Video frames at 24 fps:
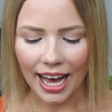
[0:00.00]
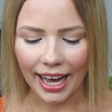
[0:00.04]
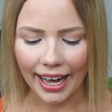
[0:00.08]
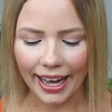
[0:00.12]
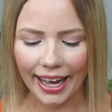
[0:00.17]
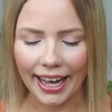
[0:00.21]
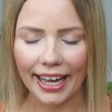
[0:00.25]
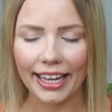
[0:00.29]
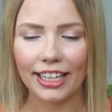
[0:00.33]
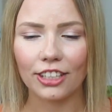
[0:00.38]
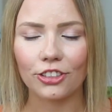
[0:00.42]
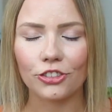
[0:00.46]

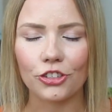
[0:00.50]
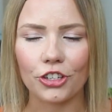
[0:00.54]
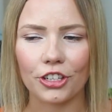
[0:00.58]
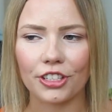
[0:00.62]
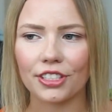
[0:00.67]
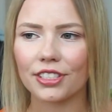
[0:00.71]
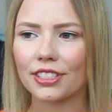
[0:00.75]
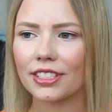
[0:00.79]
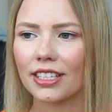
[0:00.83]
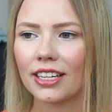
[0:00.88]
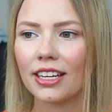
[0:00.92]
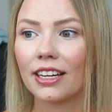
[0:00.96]
I
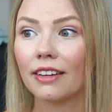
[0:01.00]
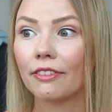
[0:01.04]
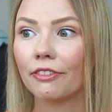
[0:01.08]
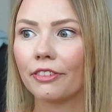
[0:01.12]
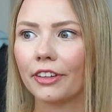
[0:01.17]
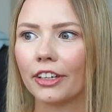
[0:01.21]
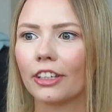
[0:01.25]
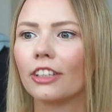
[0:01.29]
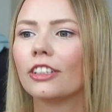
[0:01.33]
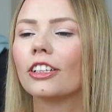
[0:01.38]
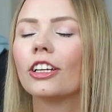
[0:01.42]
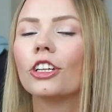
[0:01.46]
just
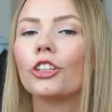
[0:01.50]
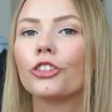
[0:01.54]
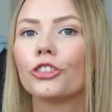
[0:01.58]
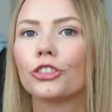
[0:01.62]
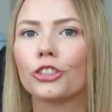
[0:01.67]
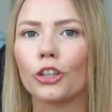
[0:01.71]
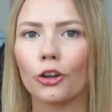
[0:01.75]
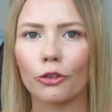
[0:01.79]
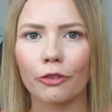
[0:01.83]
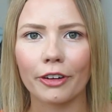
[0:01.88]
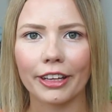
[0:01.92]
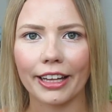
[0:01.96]
feel
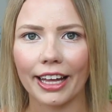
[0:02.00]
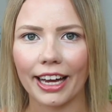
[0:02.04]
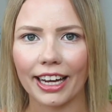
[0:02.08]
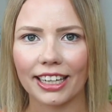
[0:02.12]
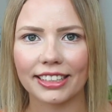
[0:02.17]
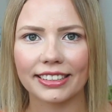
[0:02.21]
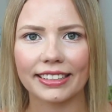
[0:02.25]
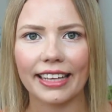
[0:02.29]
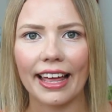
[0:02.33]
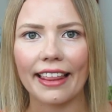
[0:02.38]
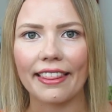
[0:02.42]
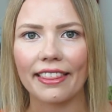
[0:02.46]
so
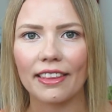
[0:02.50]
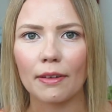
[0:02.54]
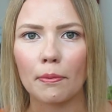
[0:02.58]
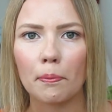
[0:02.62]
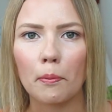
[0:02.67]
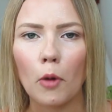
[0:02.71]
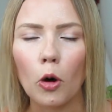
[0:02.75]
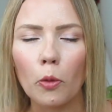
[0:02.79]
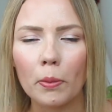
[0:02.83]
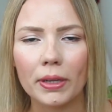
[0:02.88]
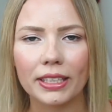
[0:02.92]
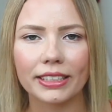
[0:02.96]
relaxed the
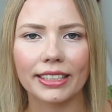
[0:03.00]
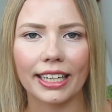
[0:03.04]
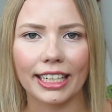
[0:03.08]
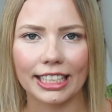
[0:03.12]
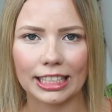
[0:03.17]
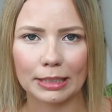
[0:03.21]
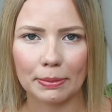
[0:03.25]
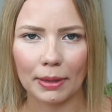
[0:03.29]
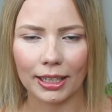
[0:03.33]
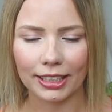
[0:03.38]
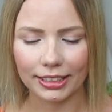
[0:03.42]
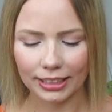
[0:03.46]
moment I
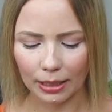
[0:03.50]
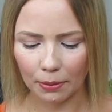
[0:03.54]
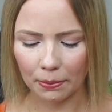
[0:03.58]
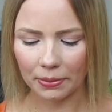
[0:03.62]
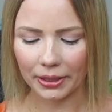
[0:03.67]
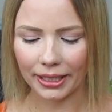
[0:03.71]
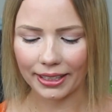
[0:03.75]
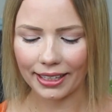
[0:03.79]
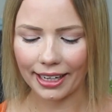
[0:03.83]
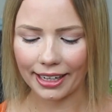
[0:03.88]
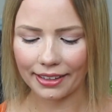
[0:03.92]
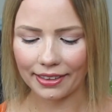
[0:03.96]
smell
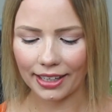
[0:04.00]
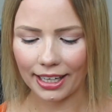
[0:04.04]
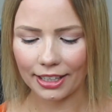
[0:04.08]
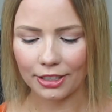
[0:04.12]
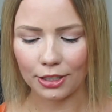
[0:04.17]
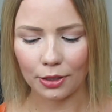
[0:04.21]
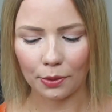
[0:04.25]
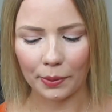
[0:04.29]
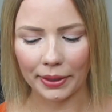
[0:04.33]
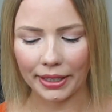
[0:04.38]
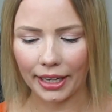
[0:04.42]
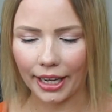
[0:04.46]
something like that.
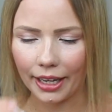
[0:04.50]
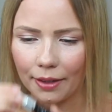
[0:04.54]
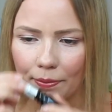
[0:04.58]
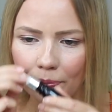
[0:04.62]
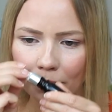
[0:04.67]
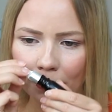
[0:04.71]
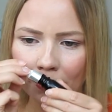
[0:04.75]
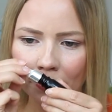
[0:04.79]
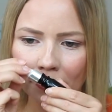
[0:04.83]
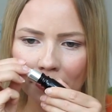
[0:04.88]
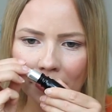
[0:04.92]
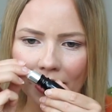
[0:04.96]
So when I
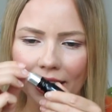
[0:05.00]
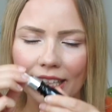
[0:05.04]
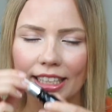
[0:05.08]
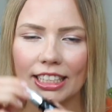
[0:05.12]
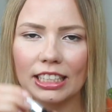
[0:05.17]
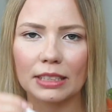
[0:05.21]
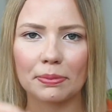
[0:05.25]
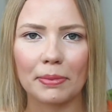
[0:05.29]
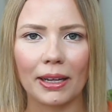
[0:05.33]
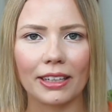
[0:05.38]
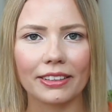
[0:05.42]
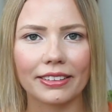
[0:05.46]

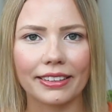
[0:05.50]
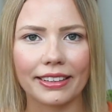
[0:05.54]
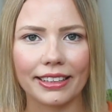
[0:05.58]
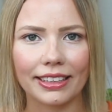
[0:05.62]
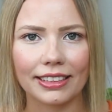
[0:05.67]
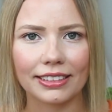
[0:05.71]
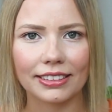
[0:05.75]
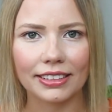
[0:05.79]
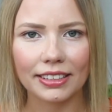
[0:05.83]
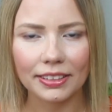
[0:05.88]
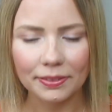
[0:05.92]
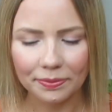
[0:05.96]
smelled
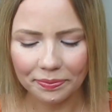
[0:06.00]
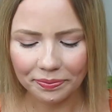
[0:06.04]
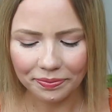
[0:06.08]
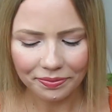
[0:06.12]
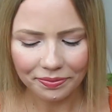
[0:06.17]
this,